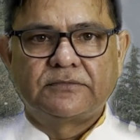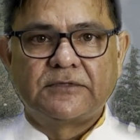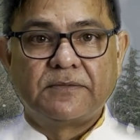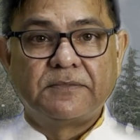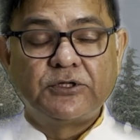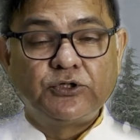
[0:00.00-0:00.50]

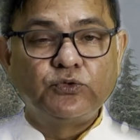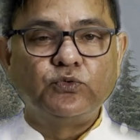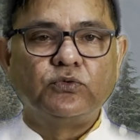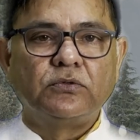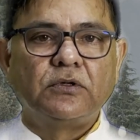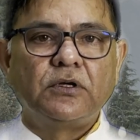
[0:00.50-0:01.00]
Number two,
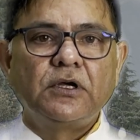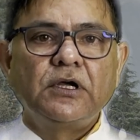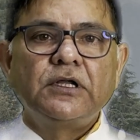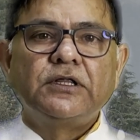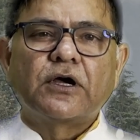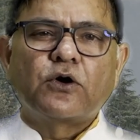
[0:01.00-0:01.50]

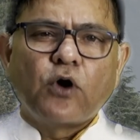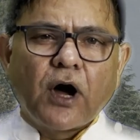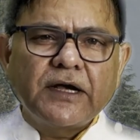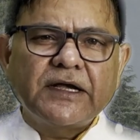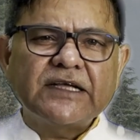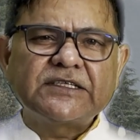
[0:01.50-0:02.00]
the
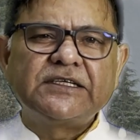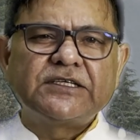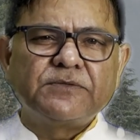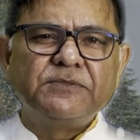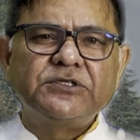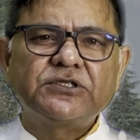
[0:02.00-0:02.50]
context
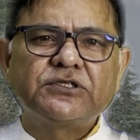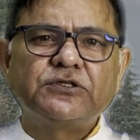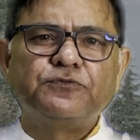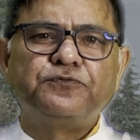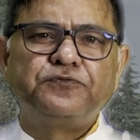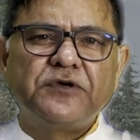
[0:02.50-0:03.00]
determines
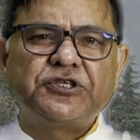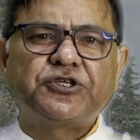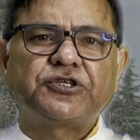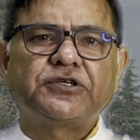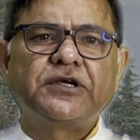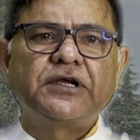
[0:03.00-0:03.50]
which